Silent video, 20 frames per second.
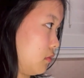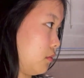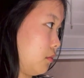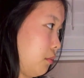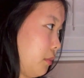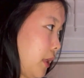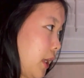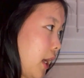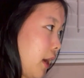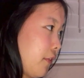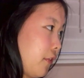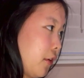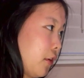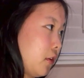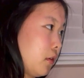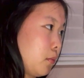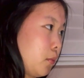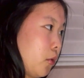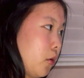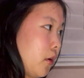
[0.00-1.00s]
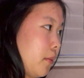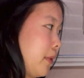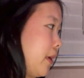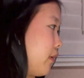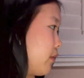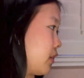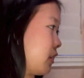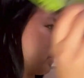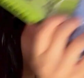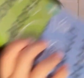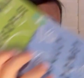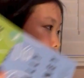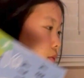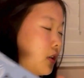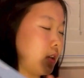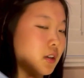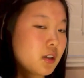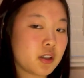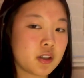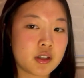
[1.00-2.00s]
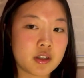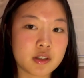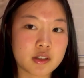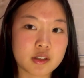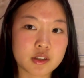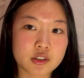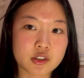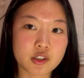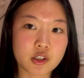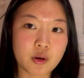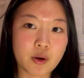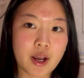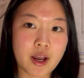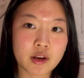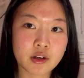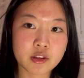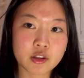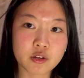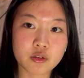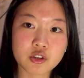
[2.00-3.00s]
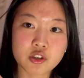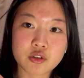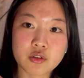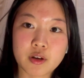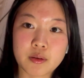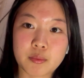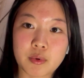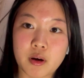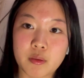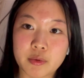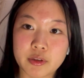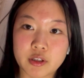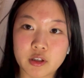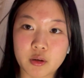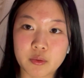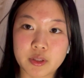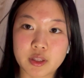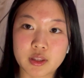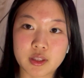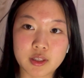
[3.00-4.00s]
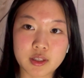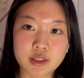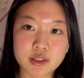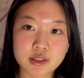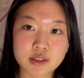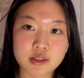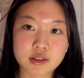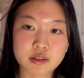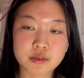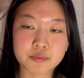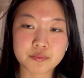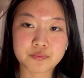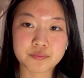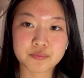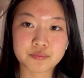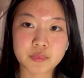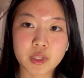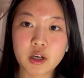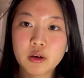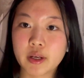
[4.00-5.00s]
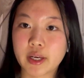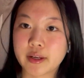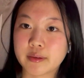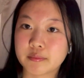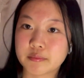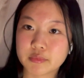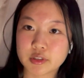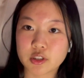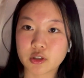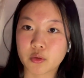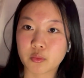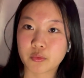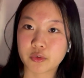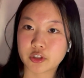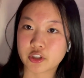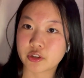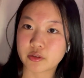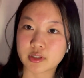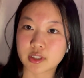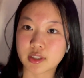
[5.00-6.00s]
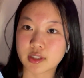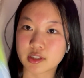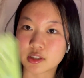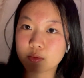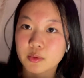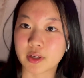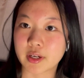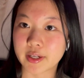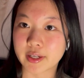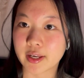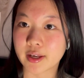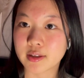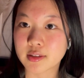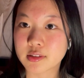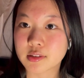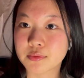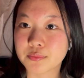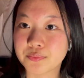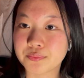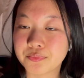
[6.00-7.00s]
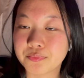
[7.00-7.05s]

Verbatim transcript: But I've heard more about this one. So out of those two, I'd probably go with this. Okay, so we're choosing this one, I guess.